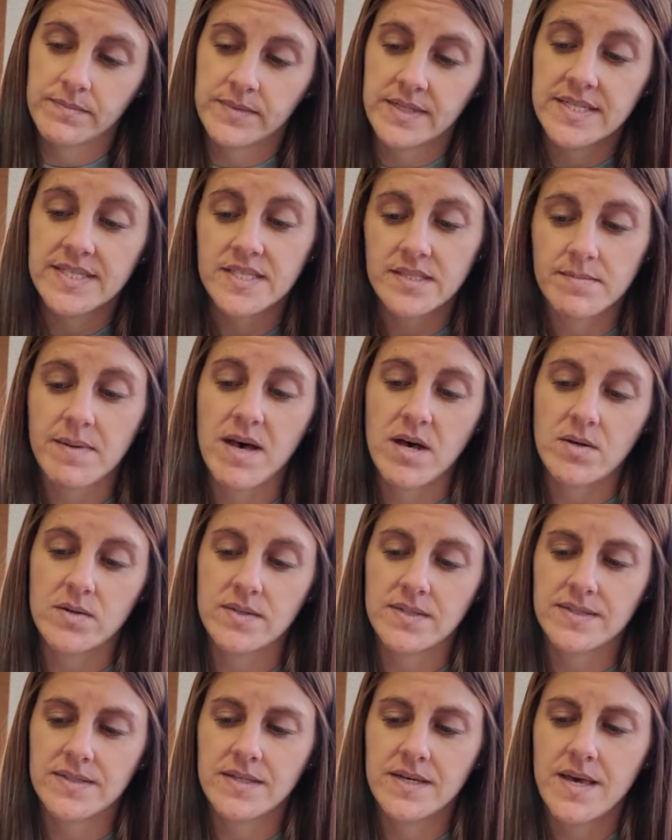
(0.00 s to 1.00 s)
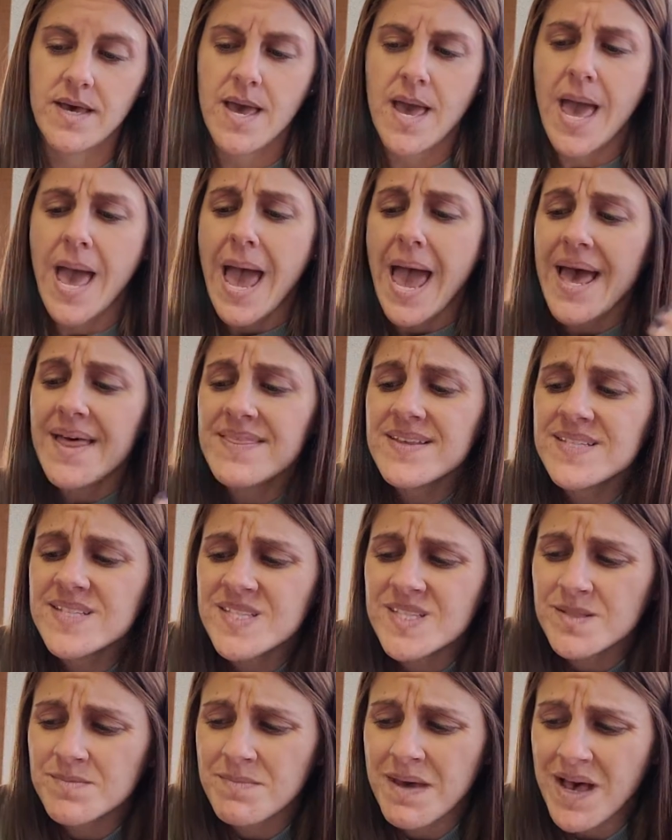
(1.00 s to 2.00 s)
Smells. And the
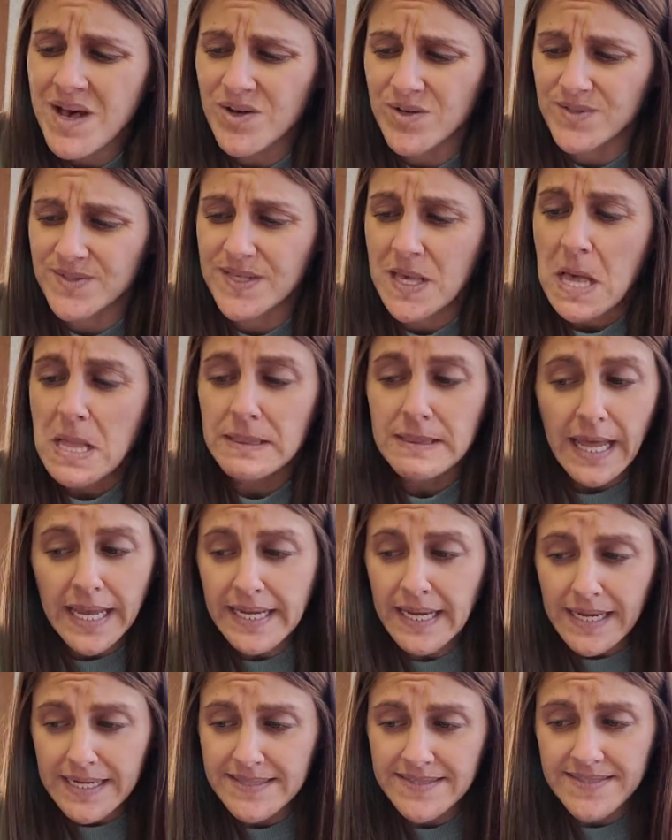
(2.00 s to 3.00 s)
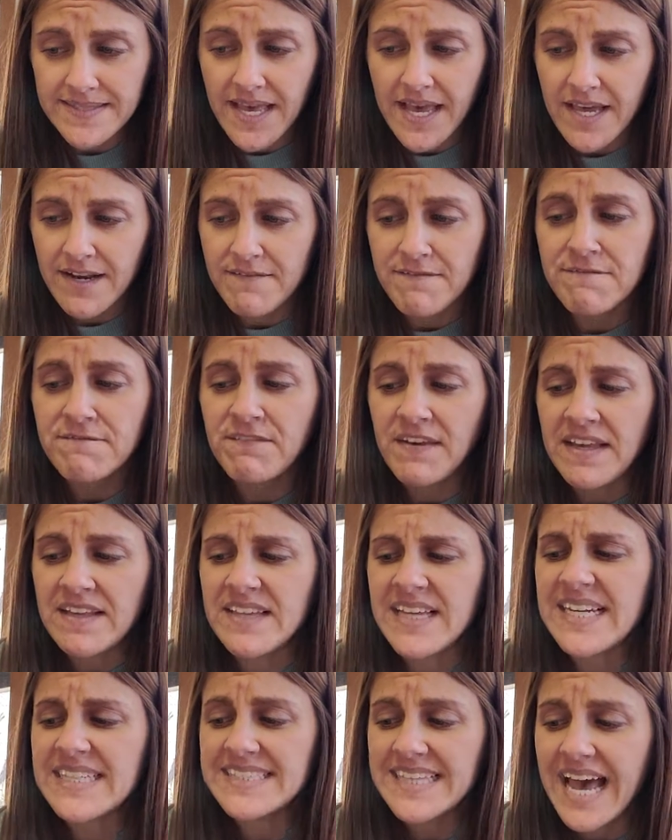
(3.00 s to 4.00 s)
smells. Like I said,
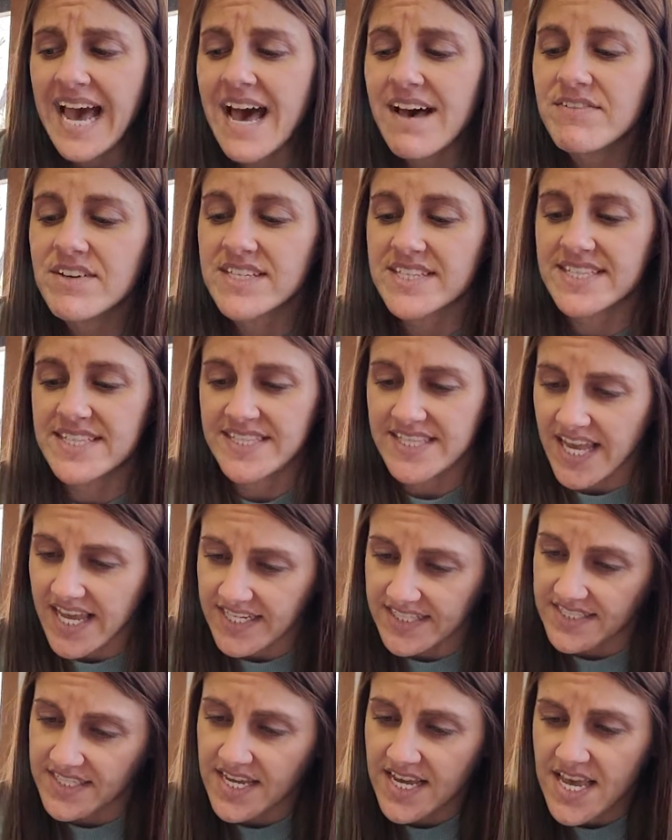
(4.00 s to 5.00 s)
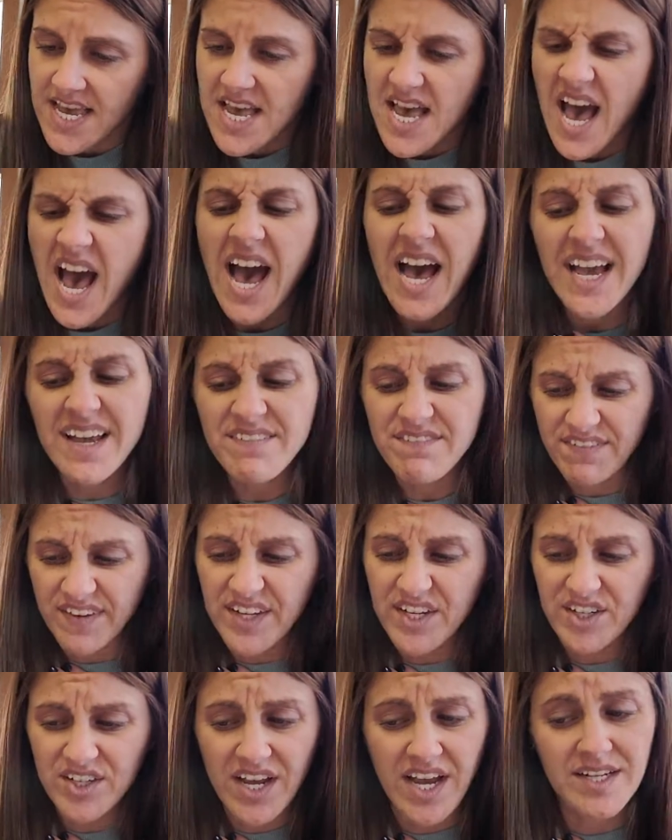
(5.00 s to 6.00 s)
feelings have a scent. I
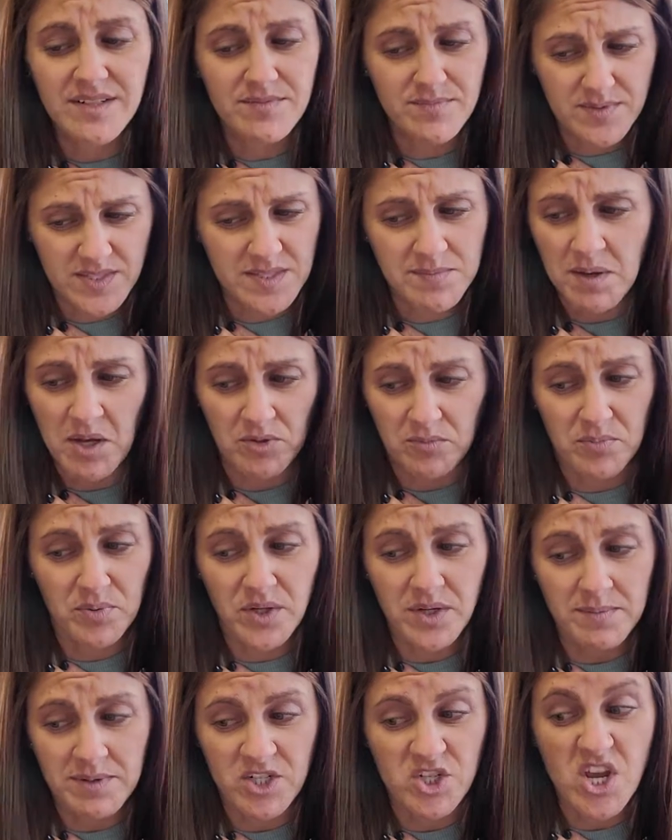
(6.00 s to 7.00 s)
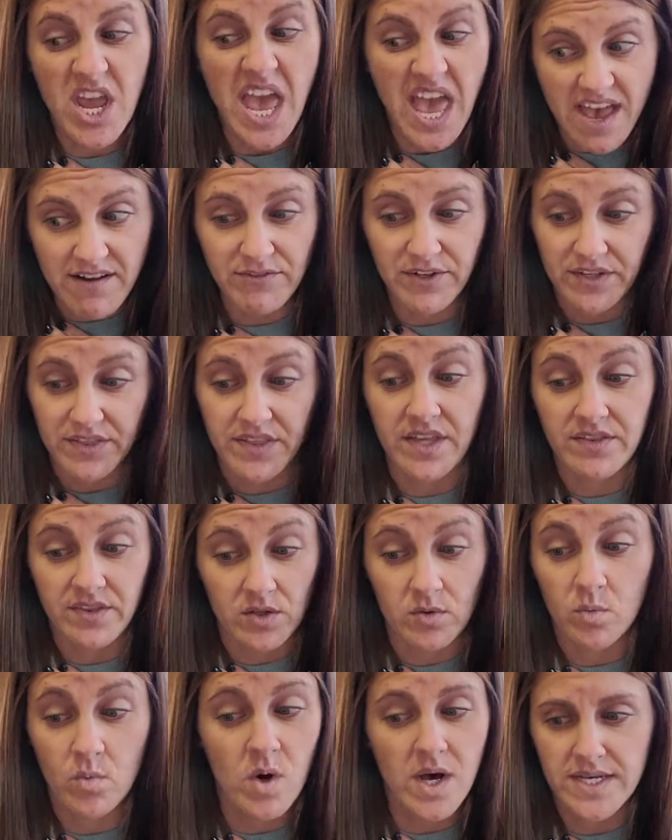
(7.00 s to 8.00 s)
figured I'd smell pretty much everything there
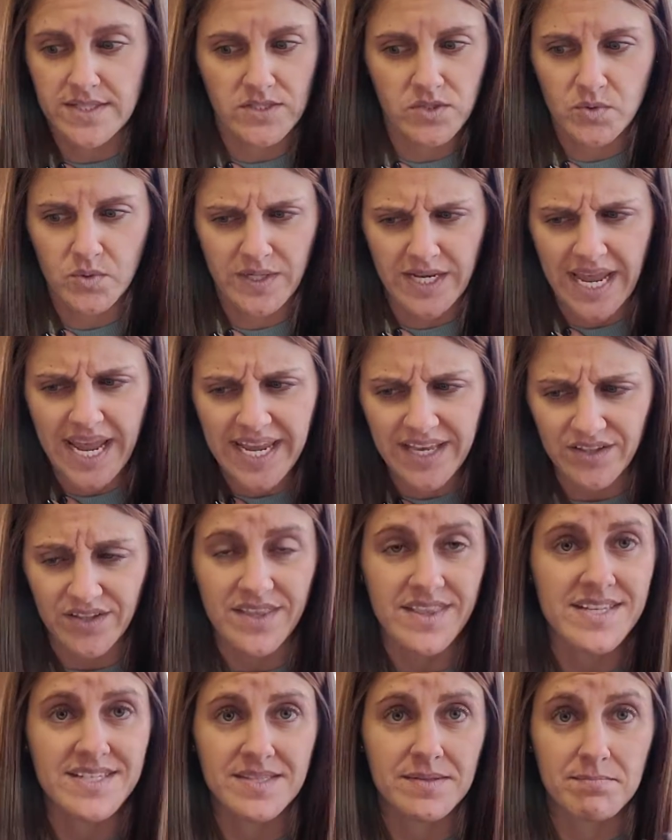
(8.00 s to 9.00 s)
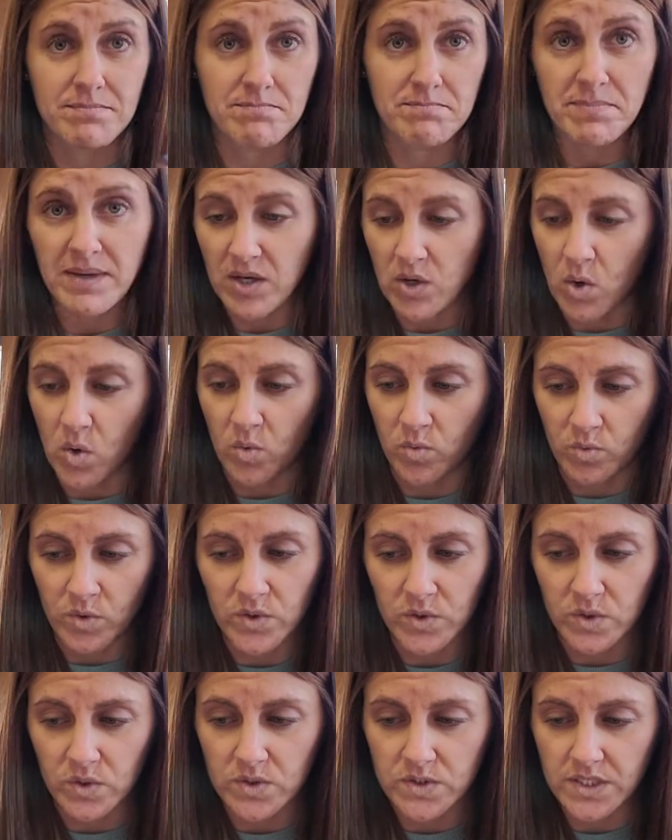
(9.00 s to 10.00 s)
was to inhale in this big old
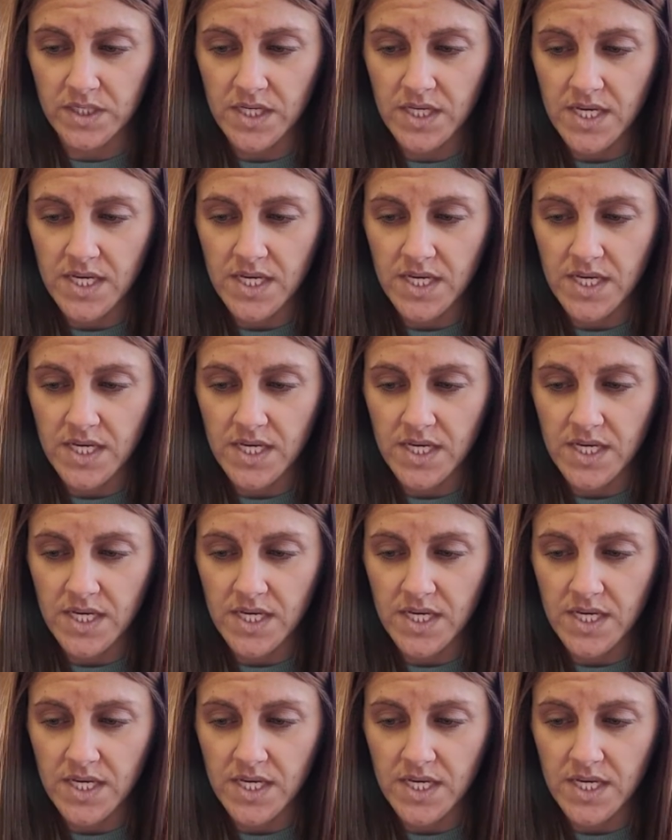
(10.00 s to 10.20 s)
world.